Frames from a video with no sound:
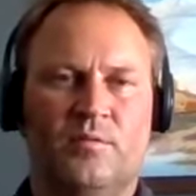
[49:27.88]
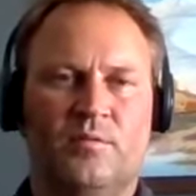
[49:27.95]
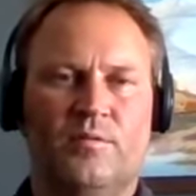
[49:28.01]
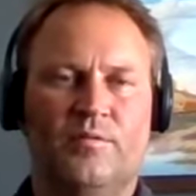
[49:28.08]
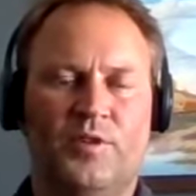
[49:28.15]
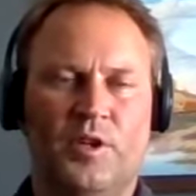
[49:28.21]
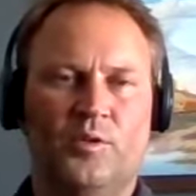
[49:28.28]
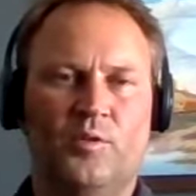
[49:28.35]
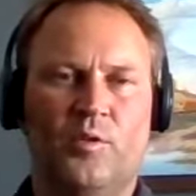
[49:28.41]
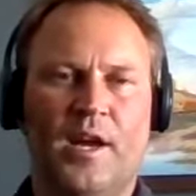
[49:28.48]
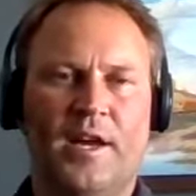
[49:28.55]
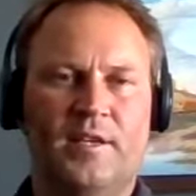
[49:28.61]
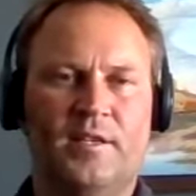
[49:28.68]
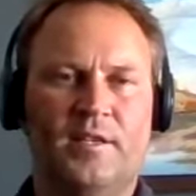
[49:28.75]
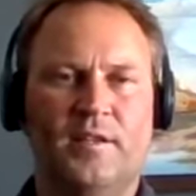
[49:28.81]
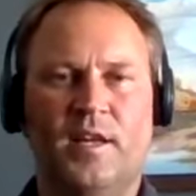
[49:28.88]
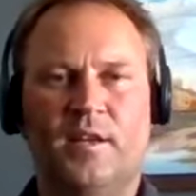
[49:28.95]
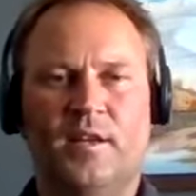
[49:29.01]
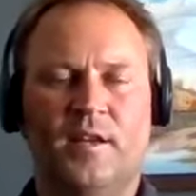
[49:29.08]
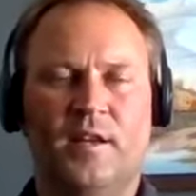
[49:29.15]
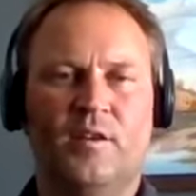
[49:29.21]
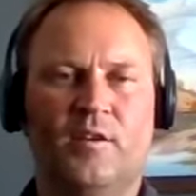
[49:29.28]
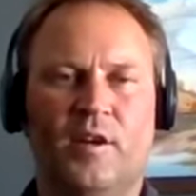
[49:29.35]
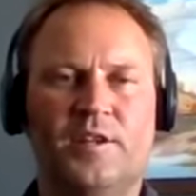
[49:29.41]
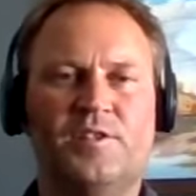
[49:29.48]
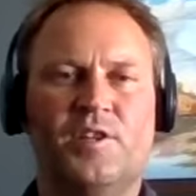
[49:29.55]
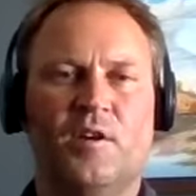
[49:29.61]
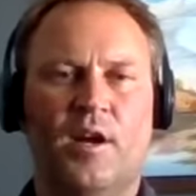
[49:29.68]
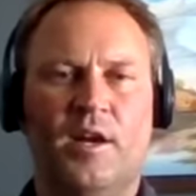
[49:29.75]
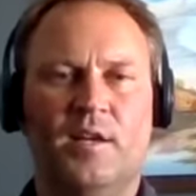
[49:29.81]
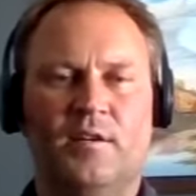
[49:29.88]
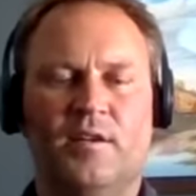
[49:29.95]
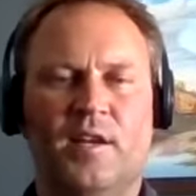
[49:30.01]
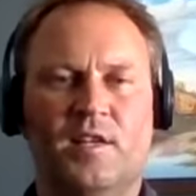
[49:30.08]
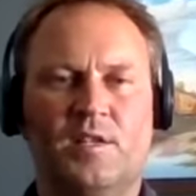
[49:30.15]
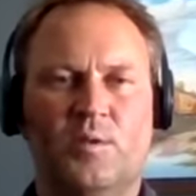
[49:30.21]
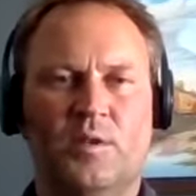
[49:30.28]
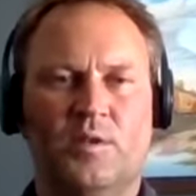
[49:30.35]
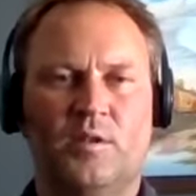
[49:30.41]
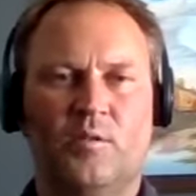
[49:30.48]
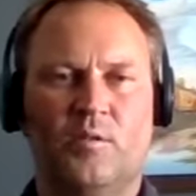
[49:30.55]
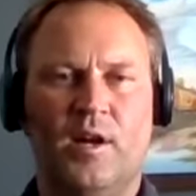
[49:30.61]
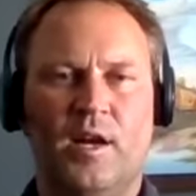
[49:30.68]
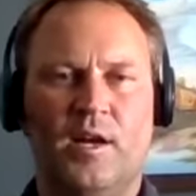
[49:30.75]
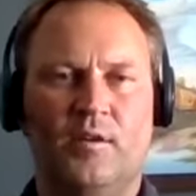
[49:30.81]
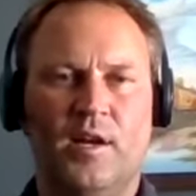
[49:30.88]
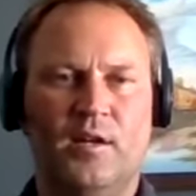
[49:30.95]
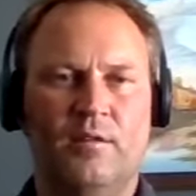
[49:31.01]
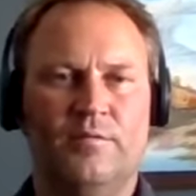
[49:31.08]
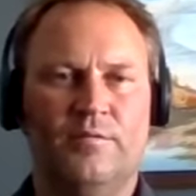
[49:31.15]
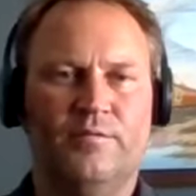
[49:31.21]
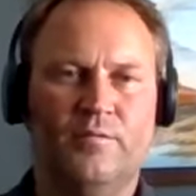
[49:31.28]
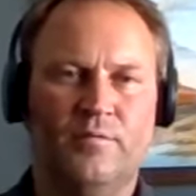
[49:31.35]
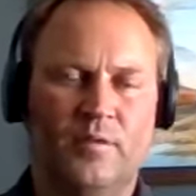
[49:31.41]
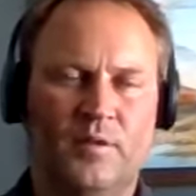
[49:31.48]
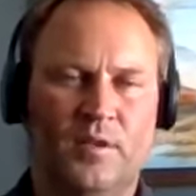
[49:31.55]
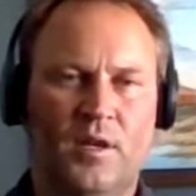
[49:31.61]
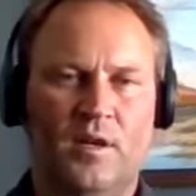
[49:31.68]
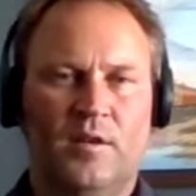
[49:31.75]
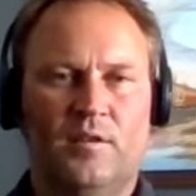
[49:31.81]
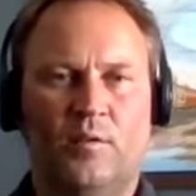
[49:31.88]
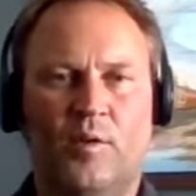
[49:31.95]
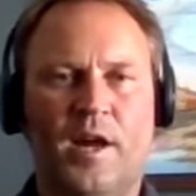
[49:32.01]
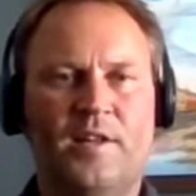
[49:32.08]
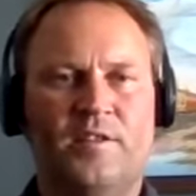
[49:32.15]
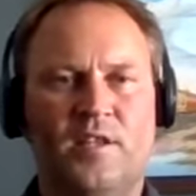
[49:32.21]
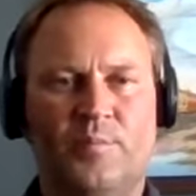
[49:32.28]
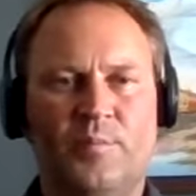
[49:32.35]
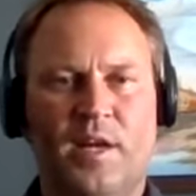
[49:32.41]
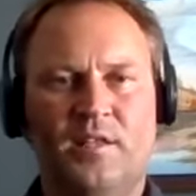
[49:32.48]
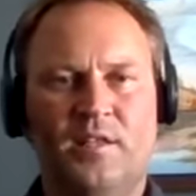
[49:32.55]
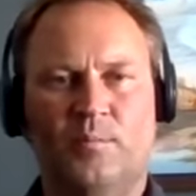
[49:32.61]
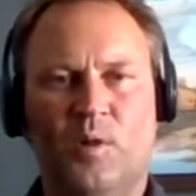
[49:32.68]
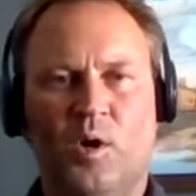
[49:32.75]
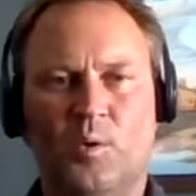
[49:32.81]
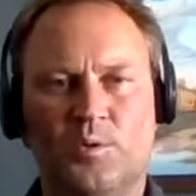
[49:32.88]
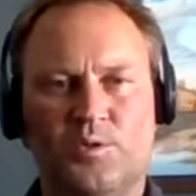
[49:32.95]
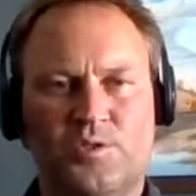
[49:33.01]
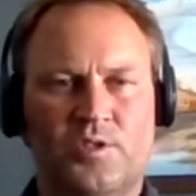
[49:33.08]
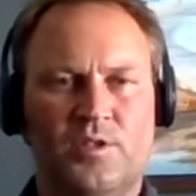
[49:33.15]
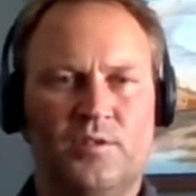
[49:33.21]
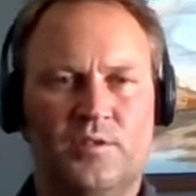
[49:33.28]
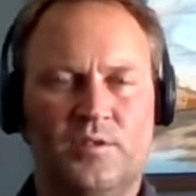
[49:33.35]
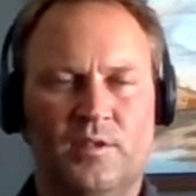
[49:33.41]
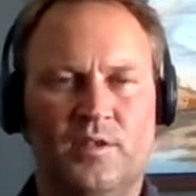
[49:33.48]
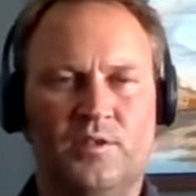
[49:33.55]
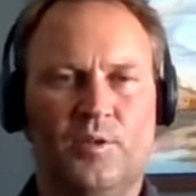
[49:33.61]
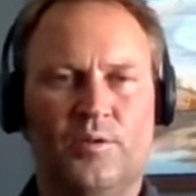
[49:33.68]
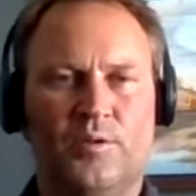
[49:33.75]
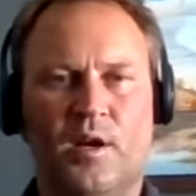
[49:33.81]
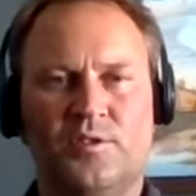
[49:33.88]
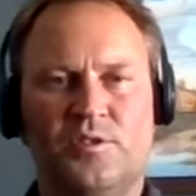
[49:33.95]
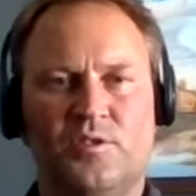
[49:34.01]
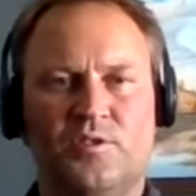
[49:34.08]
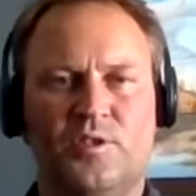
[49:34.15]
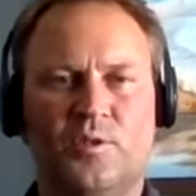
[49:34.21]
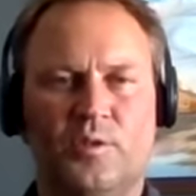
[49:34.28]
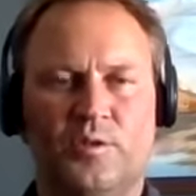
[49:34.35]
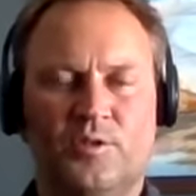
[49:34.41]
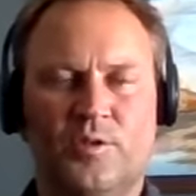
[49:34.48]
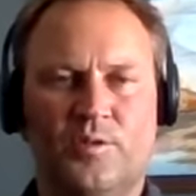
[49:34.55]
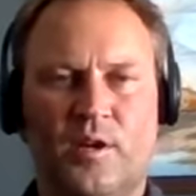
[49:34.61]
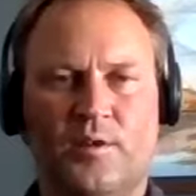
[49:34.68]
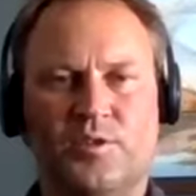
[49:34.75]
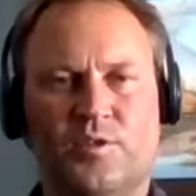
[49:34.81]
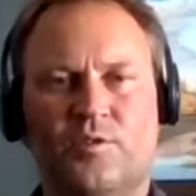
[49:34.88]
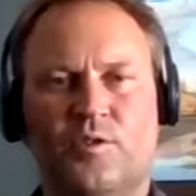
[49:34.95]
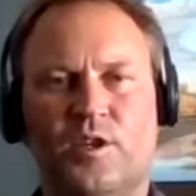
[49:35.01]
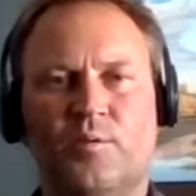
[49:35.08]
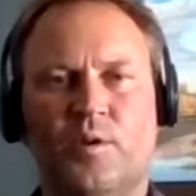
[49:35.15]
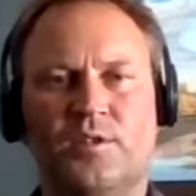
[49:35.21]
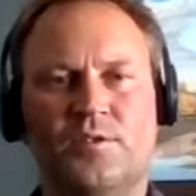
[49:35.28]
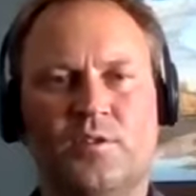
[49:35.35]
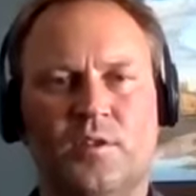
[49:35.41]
field rate and then an increasing rate. And guess what the rate that paid the most in 2002 and 2003 was?